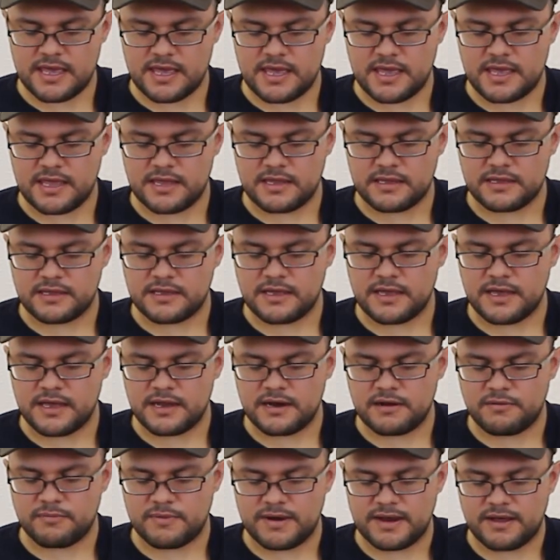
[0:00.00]
and
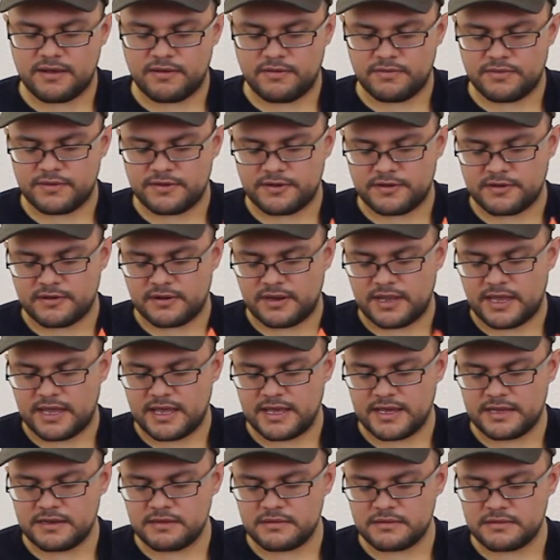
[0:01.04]
cut around your
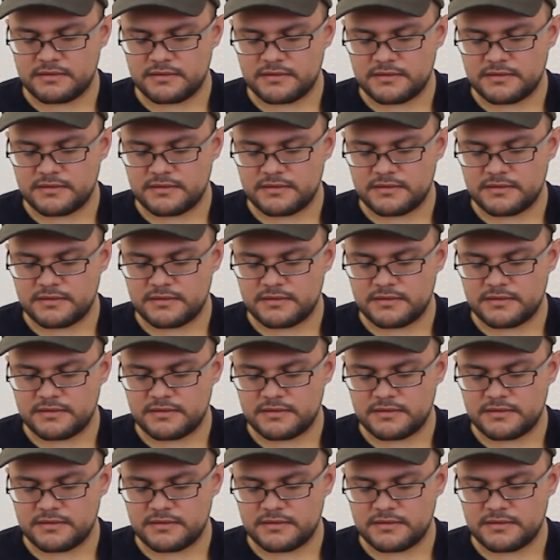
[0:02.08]
line.